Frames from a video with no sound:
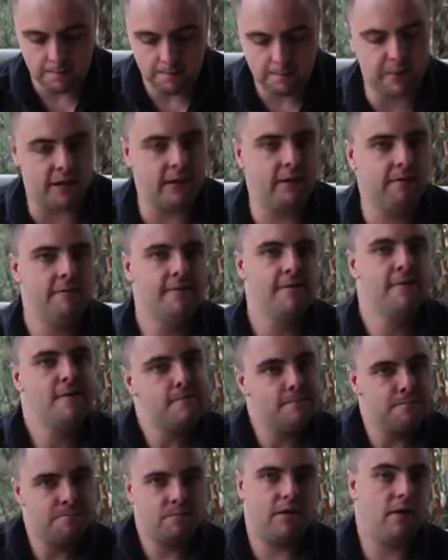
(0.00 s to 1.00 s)
But
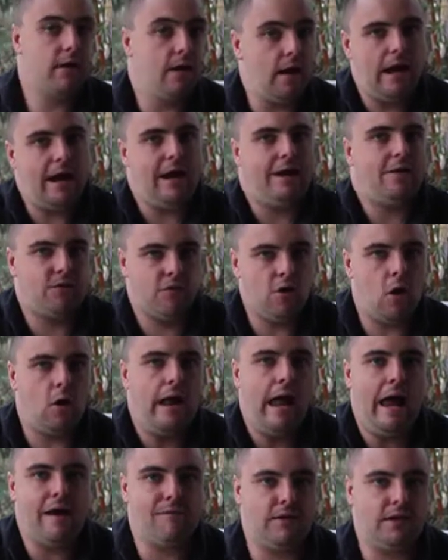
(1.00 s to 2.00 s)
it's not
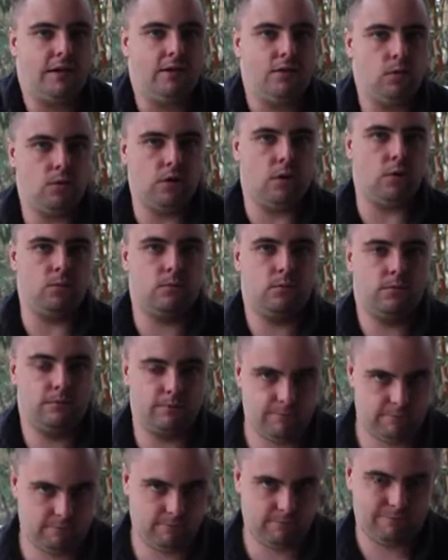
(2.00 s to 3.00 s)
heavy. You don't
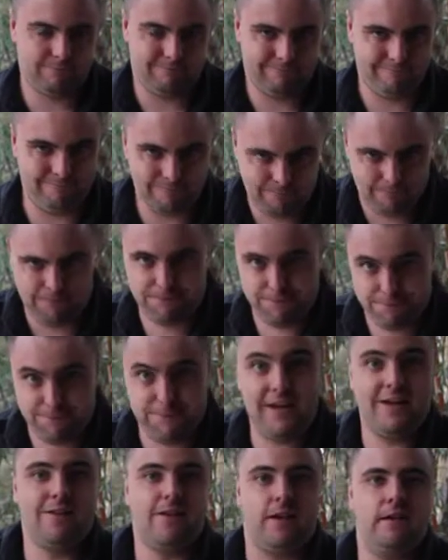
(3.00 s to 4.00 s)

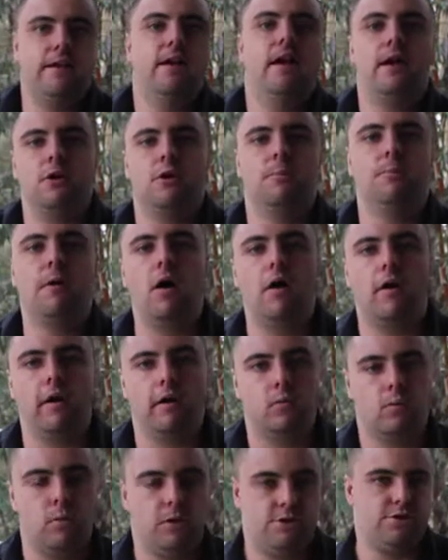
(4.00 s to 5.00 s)
feel it in your pocket,
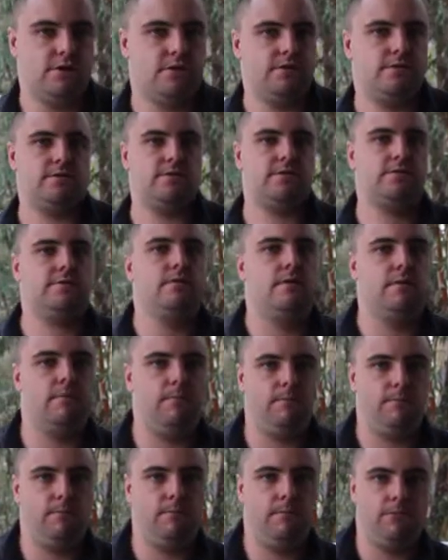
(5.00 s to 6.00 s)
which is
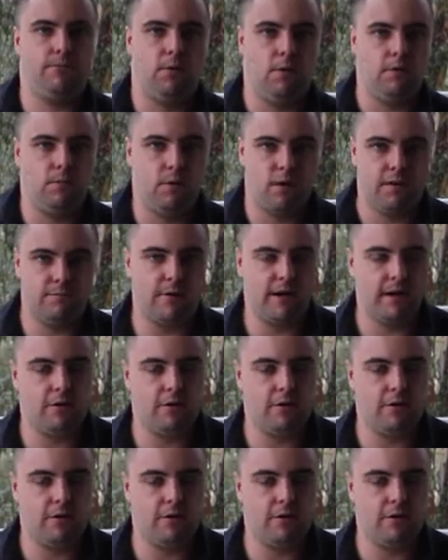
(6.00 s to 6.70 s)
sort of one of my